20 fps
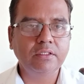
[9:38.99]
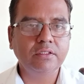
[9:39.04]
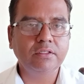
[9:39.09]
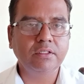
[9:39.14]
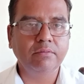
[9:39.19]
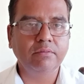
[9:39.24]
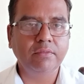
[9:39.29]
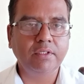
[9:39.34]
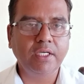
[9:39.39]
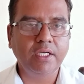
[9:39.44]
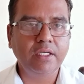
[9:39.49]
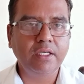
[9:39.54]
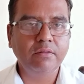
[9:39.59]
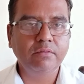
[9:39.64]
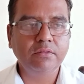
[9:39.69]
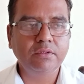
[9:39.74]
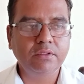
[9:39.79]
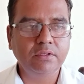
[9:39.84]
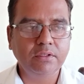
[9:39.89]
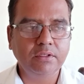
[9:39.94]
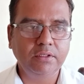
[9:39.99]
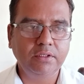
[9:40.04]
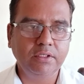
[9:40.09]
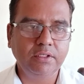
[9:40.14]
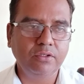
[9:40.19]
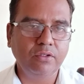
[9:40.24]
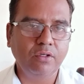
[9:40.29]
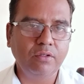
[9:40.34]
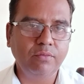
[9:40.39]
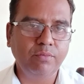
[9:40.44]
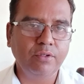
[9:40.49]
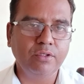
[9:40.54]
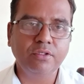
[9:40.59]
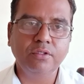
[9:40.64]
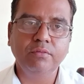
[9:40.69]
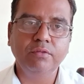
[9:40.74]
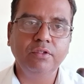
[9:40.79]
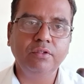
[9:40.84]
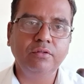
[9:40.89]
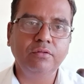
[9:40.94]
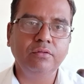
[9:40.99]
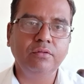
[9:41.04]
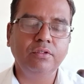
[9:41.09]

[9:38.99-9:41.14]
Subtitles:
Sometimes it is not possible to